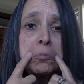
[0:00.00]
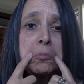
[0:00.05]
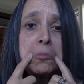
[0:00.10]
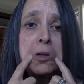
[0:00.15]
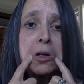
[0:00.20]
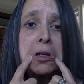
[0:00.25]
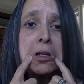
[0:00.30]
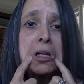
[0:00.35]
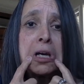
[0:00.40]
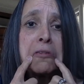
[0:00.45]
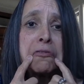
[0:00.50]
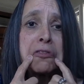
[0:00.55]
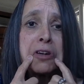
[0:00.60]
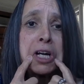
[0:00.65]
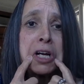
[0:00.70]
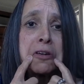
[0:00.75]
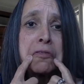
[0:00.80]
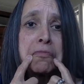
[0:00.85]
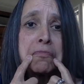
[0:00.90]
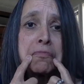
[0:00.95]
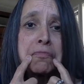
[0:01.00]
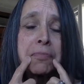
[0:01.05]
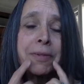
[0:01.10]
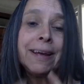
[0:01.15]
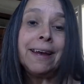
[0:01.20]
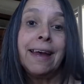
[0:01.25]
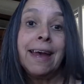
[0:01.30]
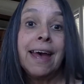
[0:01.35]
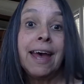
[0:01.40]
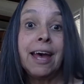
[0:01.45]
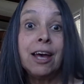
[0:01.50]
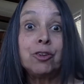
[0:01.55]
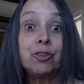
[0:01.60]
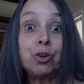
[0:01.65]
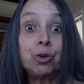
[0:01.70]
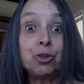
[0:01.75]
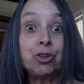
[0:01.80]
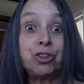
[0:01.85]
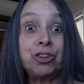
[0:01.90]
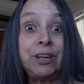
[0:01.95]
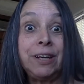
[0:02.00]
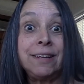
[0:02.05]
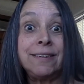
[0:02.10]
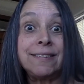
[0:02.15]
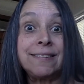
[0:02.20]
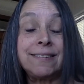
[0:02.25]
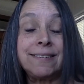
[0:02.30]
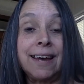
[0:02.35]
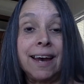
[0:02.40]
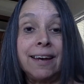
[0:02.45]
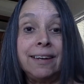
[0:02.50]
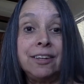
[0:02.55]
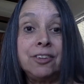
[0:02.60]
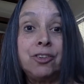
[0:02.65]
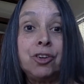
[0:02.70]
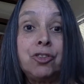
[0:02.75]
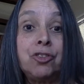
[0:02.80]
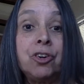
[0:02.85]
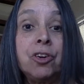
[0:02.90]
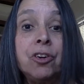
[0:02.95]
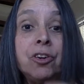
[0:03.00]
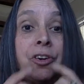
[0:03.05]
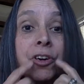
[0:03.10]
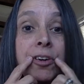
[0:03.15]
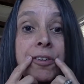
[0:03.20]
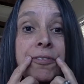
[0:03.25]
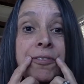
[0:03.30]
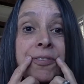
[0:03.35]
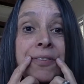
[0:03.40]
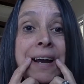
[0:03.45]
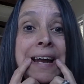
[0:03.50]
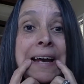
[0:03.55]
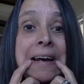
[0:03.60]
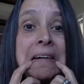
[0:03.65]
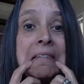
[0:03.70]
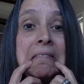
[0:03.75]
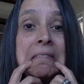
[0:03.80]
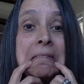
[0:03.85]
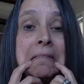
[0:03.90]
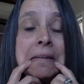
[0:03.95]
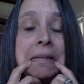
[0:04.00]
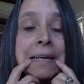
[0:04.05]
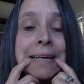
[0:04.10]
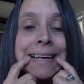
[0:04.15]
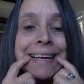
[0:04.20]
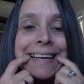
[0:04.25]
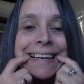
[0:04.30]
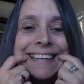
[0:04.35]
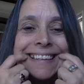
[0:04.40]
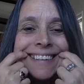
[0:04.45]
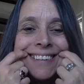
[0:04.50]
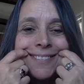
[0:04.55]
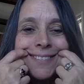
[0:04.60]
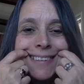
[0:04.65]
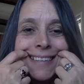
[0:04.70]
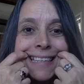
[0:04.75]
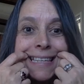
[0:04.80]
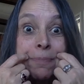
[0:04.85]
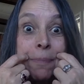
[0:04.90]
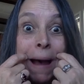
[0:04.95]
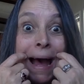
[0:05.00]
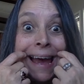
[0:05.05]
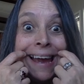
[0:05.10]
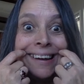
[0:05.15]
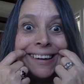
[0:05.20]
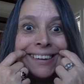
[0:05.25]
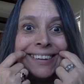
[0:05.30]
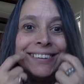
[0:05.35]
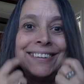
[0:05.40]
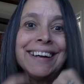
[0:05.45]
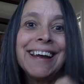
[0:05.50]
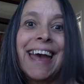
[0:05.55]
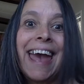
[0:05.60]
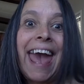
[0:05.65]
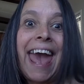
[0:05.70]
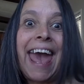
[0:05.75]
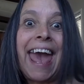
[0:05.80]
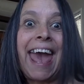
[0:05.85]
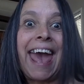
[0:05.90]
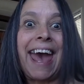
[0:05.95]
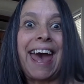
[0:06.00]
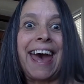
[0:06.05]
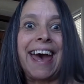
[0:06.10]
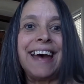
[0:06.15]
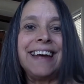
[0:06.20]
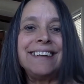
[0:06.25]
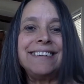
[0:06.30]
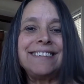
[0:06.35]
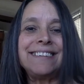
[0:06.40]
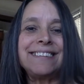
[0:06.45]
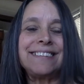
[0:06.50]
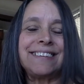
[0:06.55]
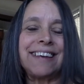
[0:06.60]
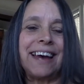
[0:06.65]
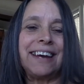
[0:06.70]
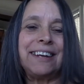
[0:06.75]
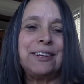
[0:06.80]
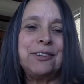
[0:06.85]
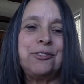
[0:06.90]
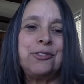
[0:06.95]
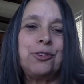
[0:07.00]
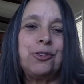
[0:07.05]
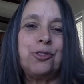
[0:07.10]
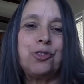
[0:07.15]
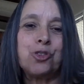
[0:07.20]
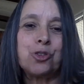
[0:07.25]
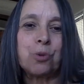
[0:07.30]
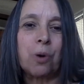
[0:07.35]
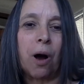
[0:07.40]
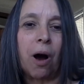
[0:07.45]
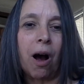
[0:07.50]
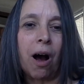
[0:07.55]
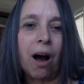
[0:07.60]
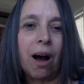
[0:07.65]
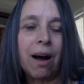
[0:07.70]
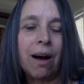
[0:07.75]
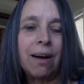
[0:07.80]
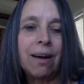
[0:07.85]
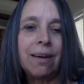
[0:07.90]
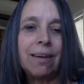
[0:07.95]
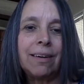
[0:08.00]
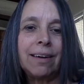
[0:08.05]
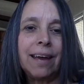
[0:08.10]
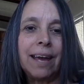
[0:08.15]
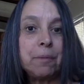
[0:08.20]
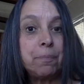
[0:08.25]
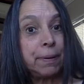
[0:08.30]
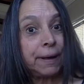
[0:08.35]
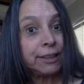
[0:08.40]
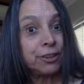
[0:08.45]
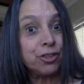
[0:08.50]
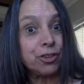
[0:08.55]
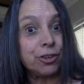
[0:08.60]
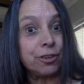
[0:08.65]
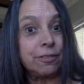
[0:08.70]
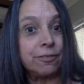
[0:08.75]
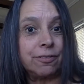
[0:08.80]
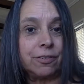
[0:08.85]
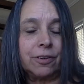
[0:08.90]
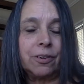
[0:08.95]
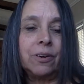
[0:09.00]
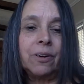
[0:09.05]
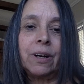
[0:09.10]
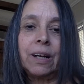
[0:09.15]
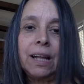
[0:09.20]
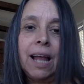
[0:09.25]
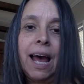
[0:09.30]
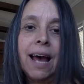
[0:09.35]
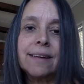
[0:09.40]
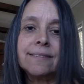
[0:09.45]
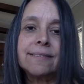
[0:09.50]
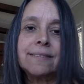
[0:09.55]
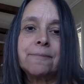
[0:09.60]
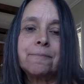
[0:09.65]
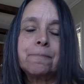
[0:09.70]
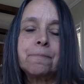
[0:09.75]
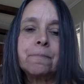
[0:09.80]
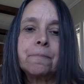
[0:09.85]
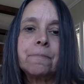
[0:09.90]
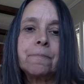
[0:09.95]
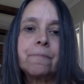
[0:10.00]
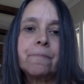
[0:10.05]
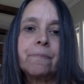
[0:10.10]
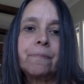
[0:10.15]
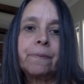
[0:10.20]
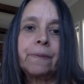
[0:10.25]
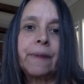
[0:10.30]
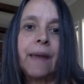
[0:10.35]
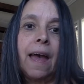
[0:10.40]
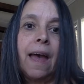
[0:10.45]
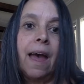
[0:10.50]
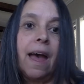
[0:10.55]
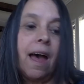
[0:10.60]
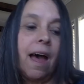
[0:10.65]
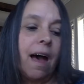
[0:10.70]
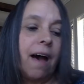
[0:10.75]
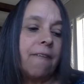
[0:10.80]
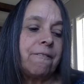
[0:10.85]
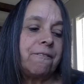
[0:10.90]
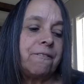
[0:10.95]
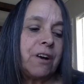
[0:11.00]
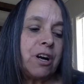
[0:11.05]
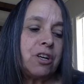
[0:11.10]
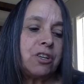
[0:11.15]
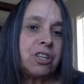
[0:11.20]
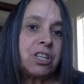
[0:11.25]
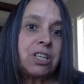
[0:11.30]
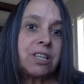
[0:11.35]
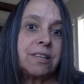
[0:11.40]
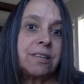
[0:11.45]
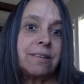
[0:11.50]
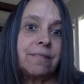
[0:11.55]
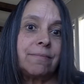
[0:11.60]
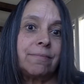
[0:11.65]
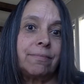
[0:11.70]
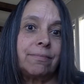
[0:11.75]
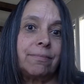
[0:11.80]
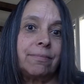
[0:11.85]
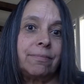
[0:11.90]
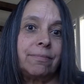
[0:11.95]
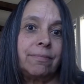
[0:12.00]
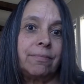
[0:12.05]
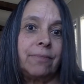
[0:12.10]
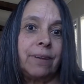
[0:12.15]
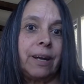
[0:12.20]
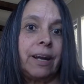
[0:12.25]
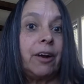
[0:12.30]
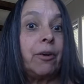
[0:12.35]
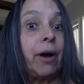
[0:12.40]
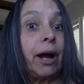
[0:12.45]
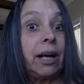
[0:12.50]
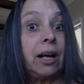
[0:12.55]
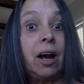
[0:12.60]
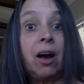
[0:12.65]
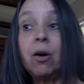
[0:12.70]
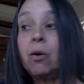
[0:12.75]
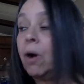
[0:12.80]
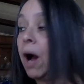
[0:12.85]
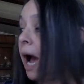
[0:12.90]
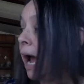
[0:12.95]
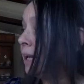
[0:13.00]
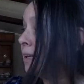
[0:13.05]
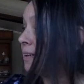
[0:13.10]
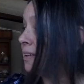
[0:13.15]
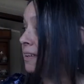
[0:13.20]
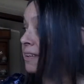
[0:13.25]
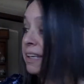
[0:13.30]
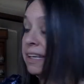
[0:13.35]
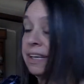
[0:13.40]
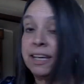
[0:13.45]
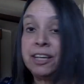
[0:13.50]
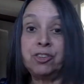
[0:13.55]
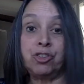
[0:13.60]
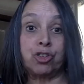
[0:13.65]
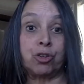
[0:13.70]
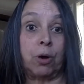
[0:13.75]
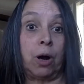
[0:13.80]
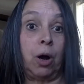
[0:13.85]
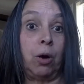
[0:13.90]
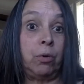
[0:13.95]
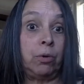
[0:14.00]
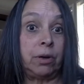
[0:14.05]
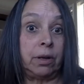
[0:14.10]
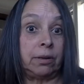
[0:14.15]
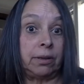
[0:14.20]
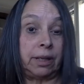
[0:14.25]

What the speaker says: Look at that frown. So she decided to turn her frown into a smile and decided to draw a picture for her class. First, here I go. I did the intro,